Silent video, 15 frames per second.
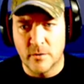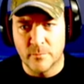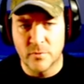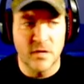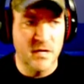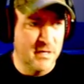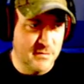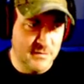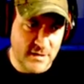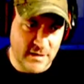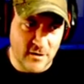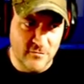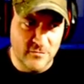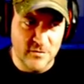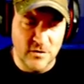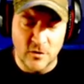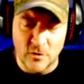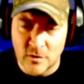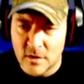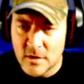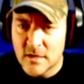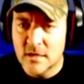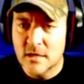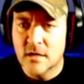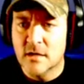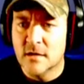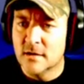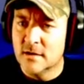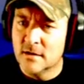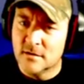and play and get off, you know.
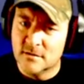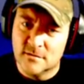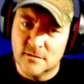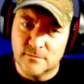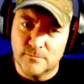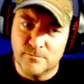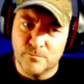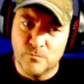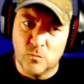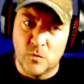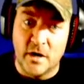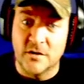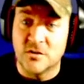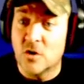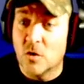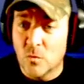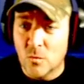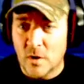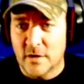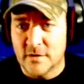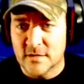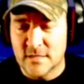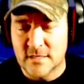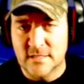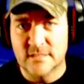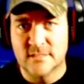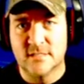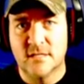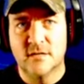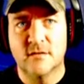What I don't want
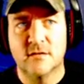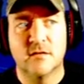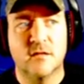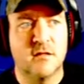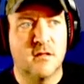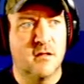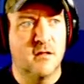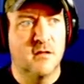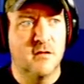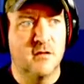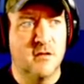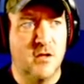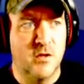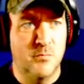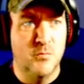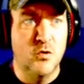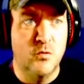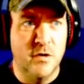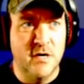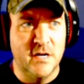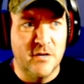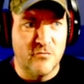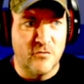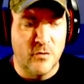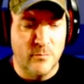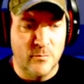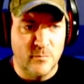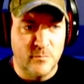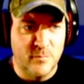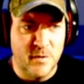is immunity
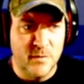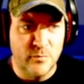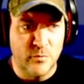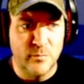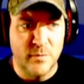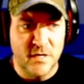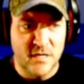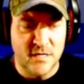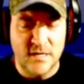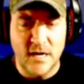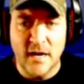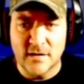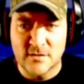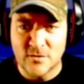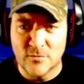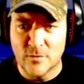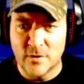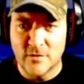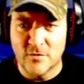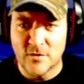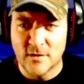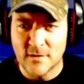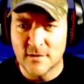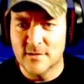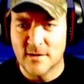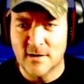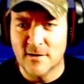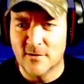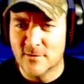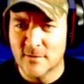from people being attacked or whatever, you
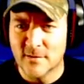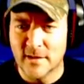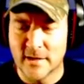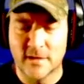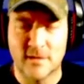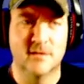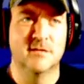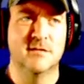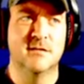know, like